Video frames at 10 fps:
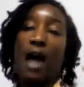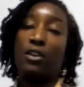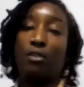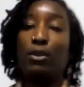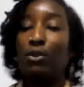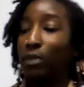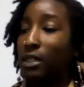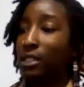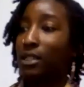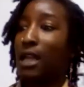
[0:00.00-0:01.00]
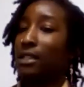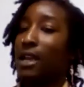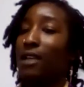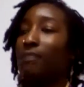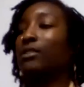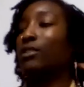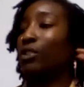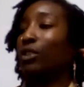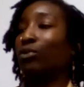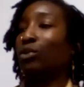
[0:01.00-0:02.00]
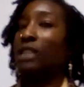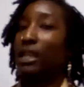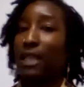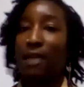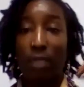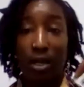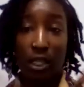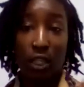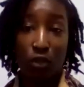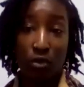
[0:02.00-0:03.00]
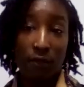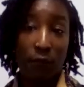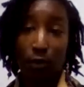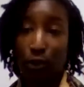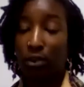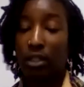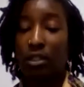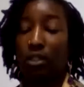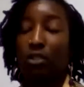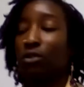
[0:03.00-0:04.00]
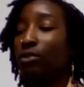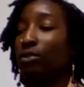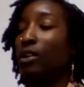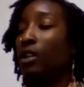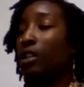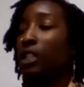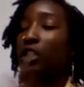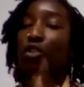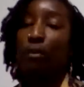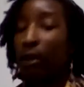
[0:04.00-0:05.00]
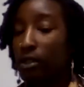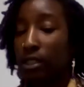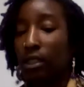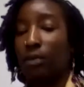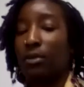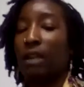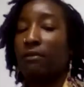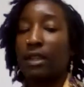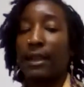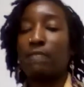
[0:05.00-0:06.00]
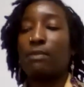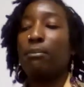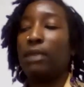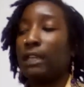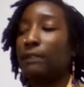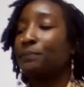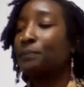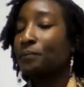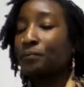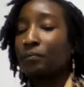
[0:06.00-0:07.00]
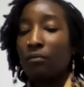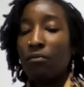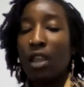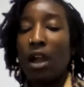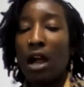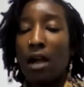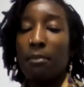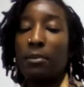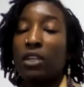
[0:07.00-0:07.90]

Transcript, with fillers: out of the blue because a lot of times you know you can take that money and use it for what you needed to do need to do personally or whatever the case may be um,